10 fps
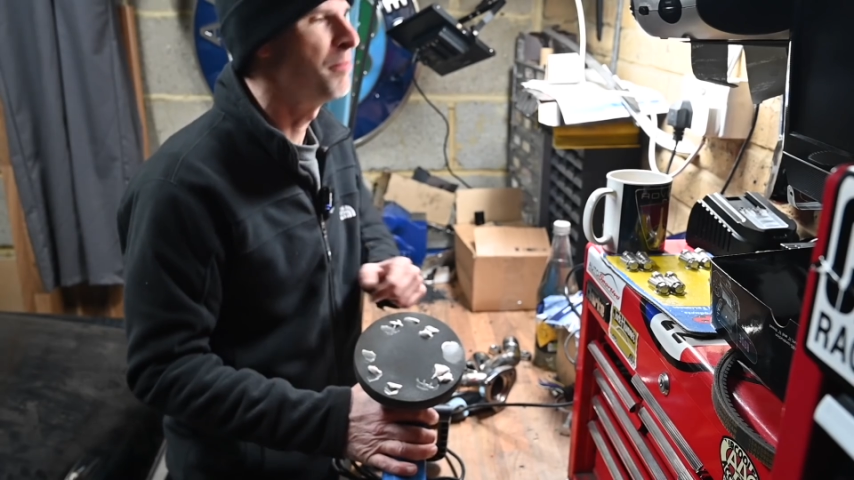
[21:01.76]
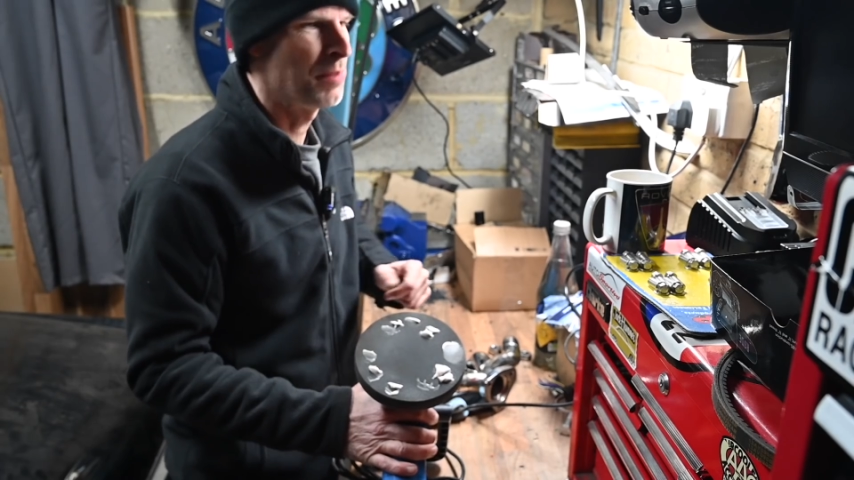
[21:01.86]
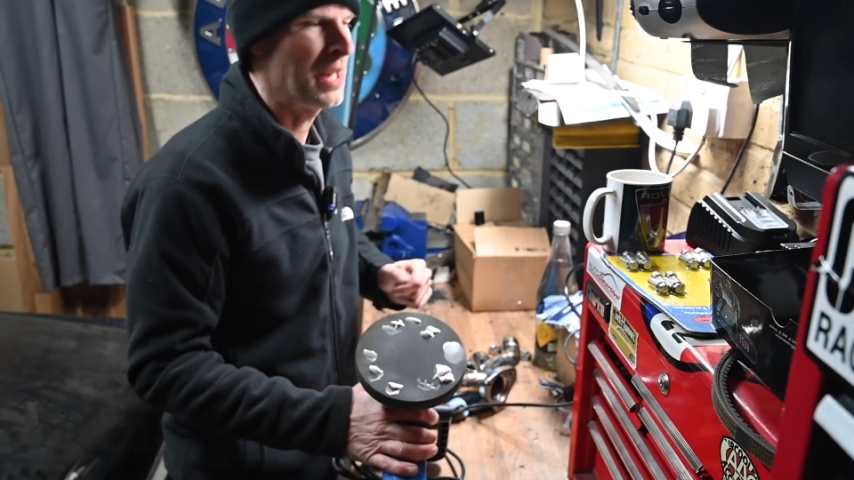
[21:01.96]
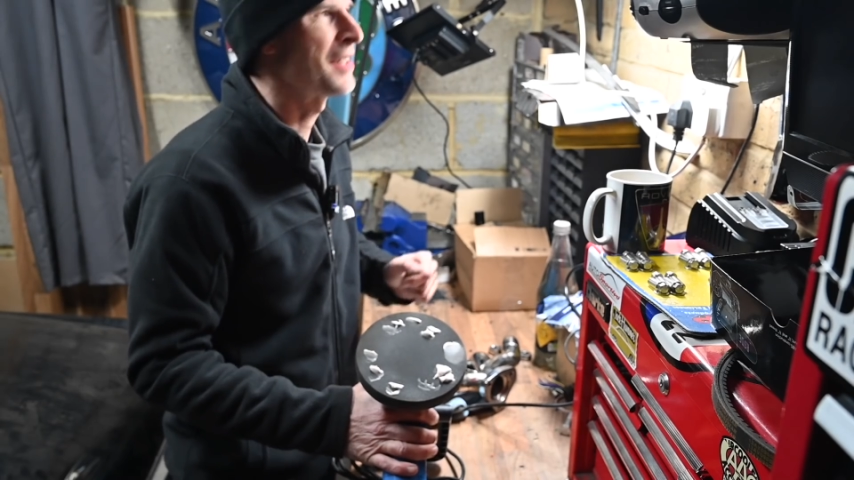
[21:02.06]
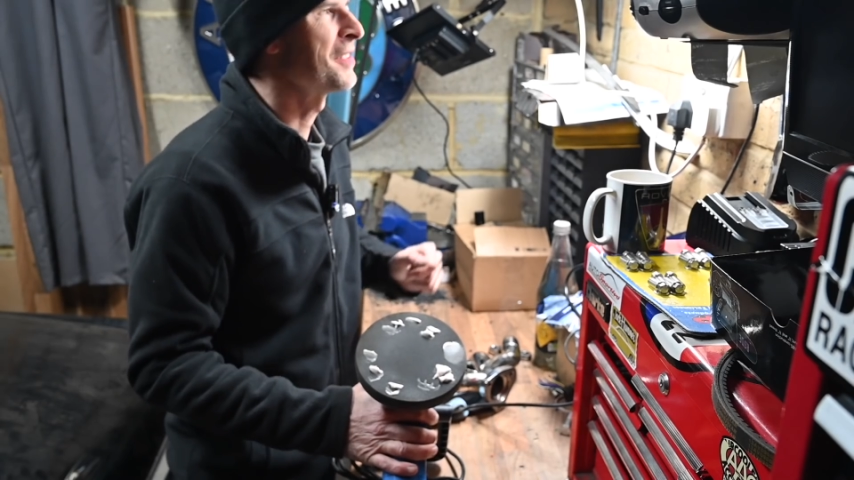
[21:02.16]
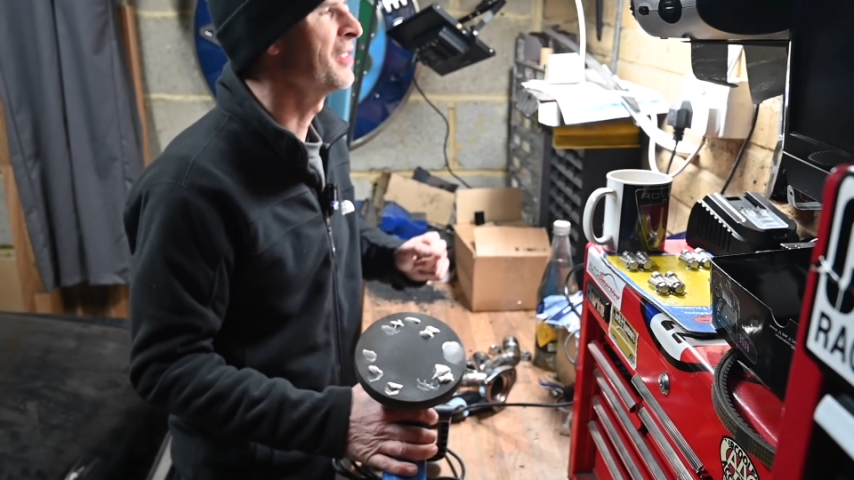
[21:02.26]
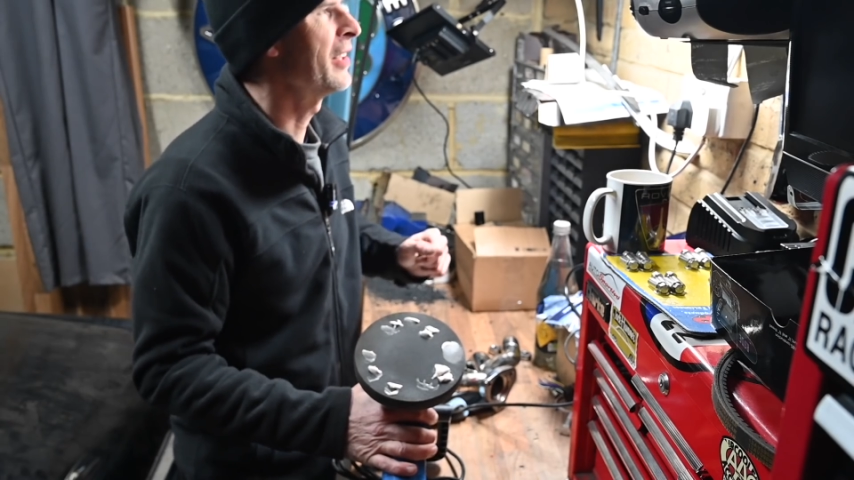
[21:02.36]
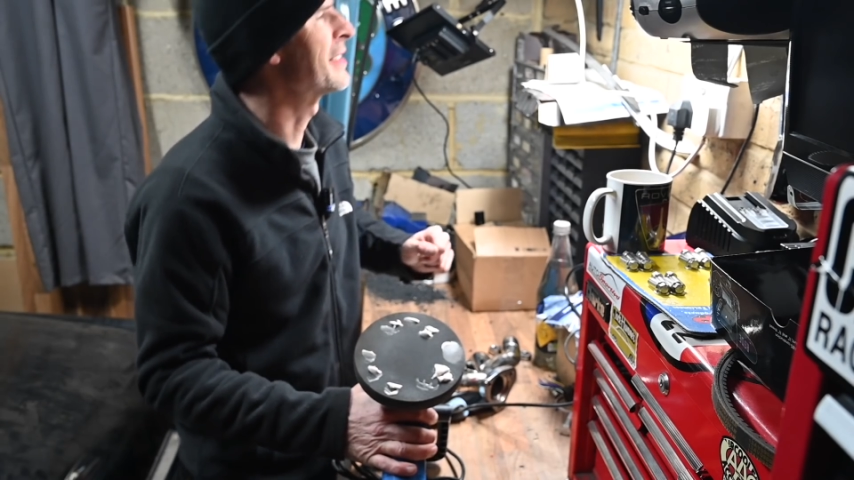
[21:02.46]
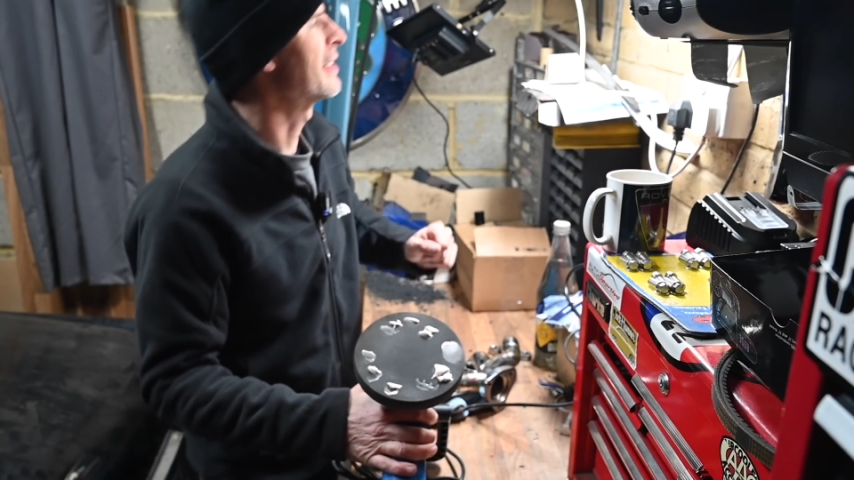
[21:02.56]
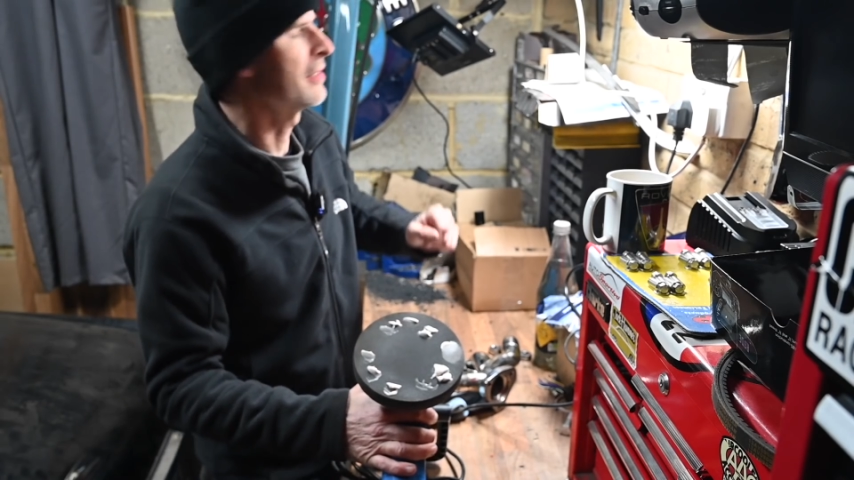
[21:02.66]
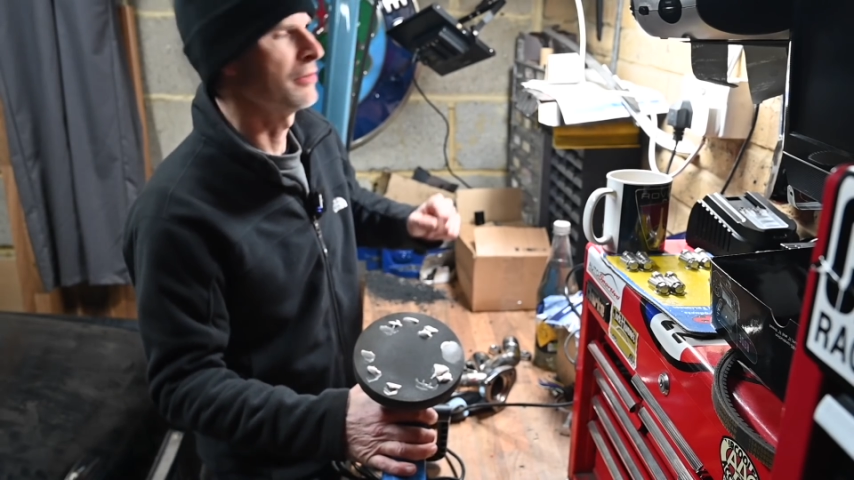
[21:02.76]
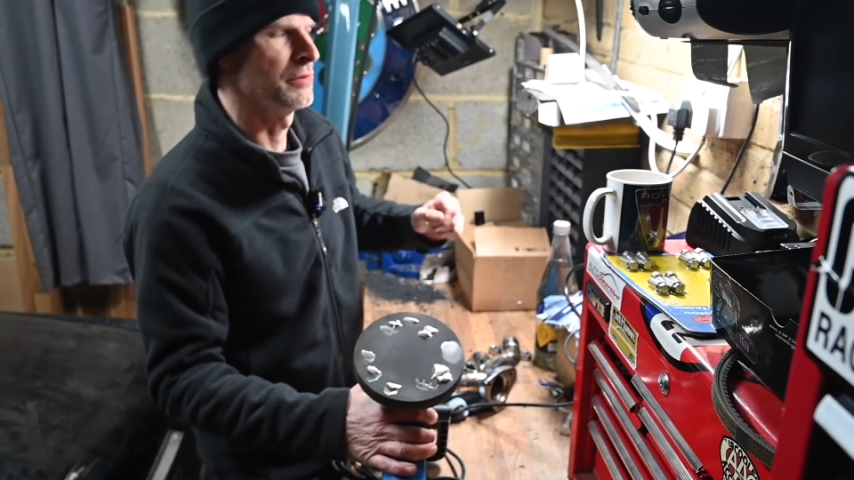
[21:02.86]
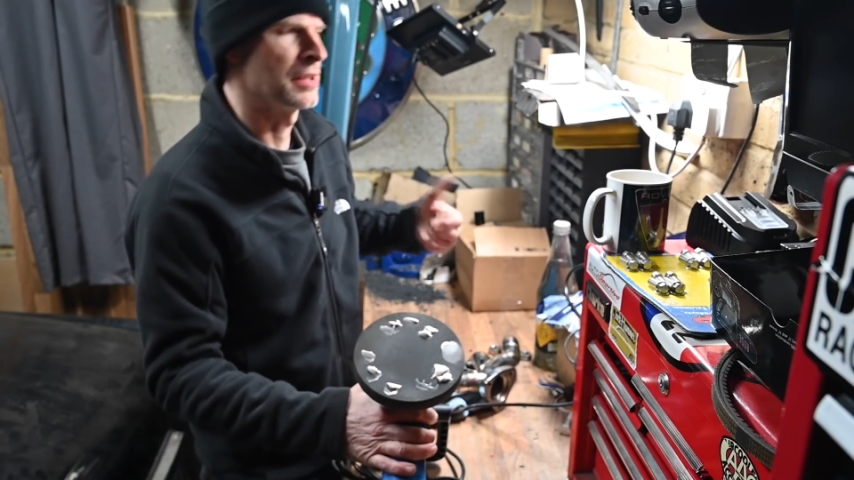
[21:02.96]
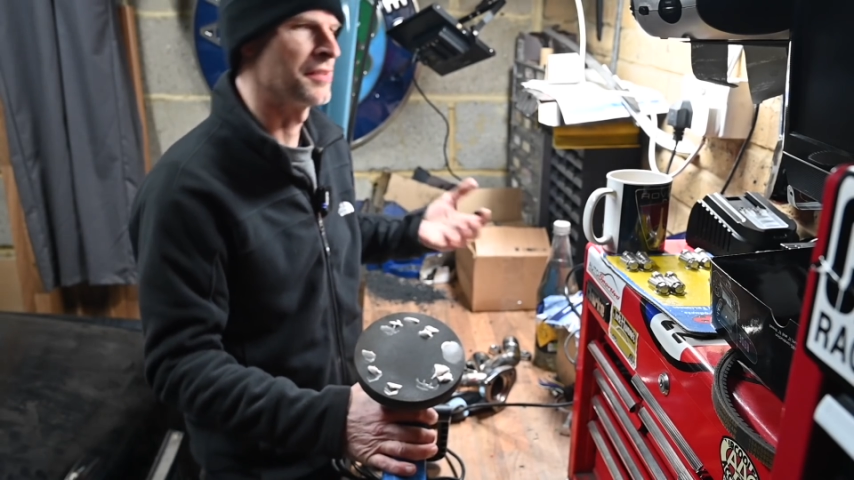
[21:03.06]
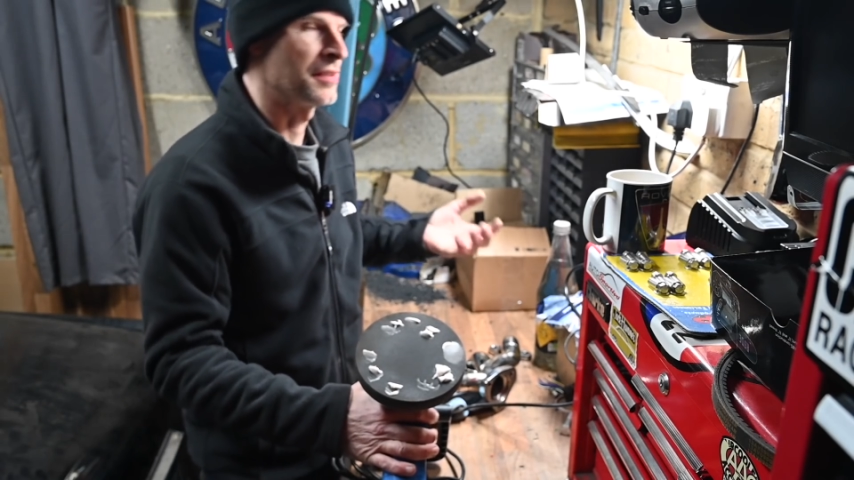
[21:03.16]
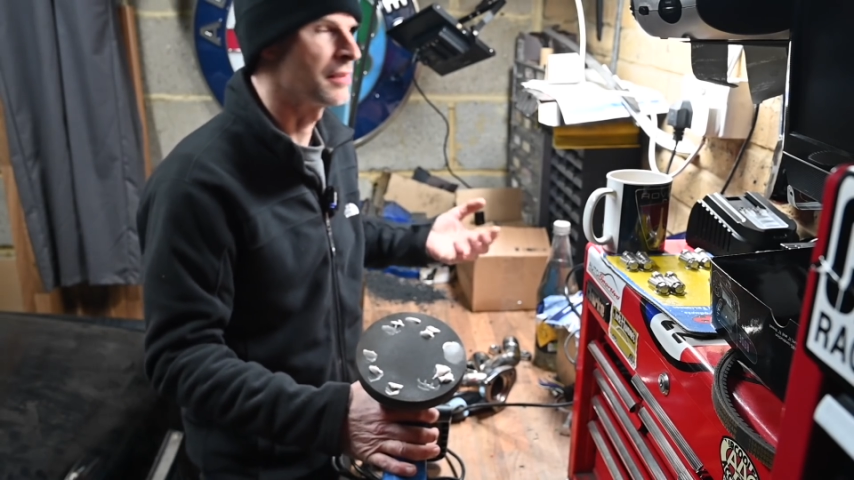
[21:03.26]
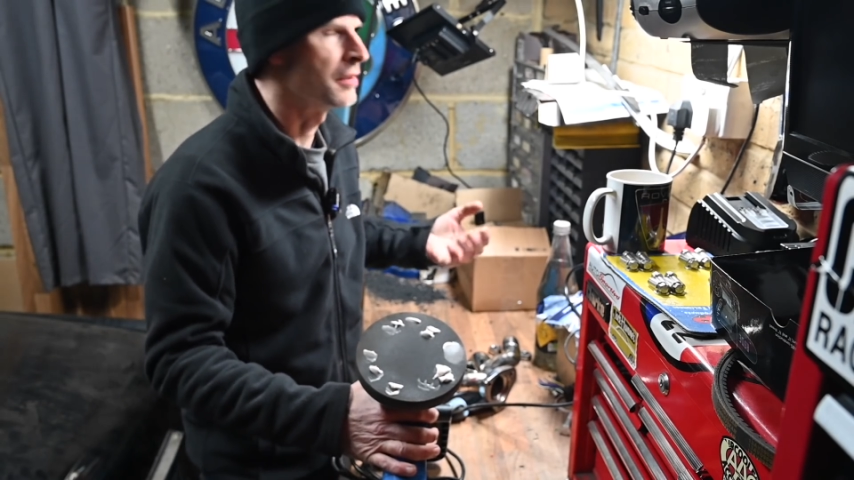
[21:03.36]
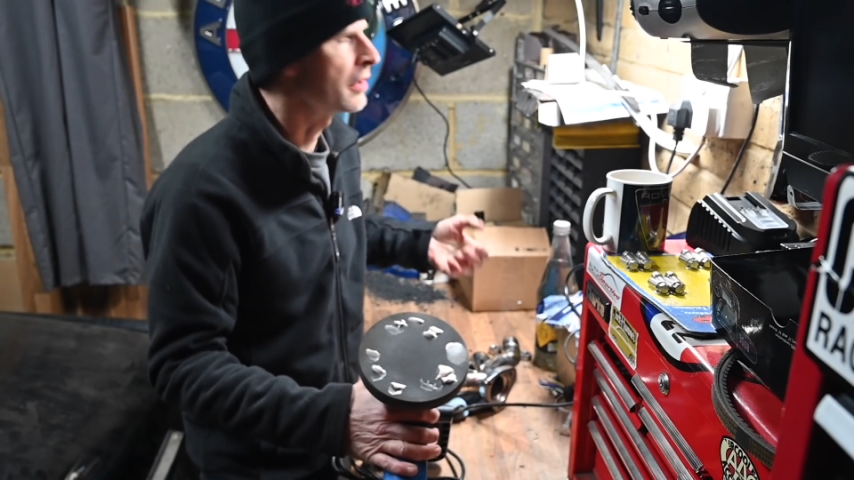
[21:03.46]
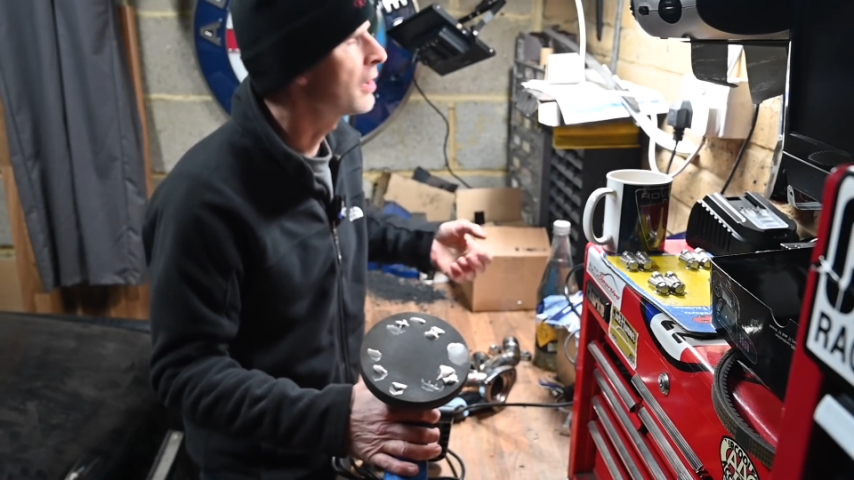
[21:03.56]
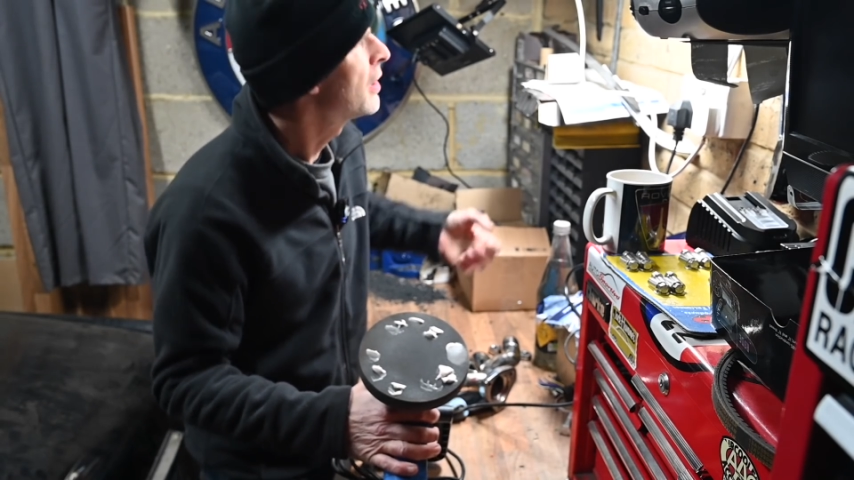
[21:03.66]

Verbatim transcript: black as night out there, because it is night.